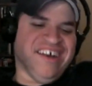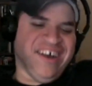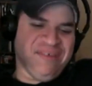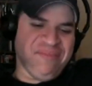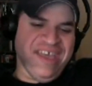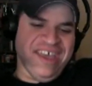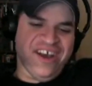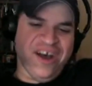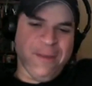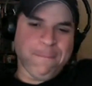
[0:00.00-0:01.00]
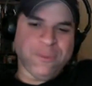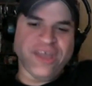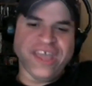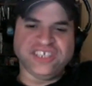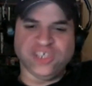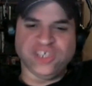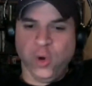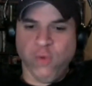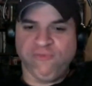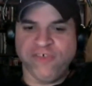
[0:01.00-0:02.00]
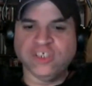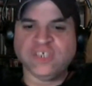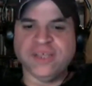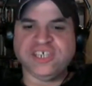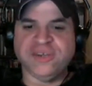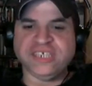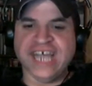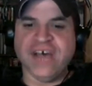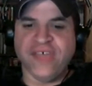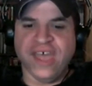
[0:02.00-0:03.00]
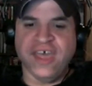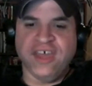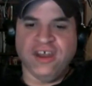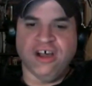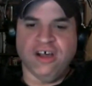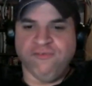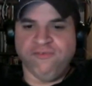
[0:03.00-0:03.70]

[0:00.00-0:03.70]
Oh, man. Um, okay, so Phil Spencer is now the head of,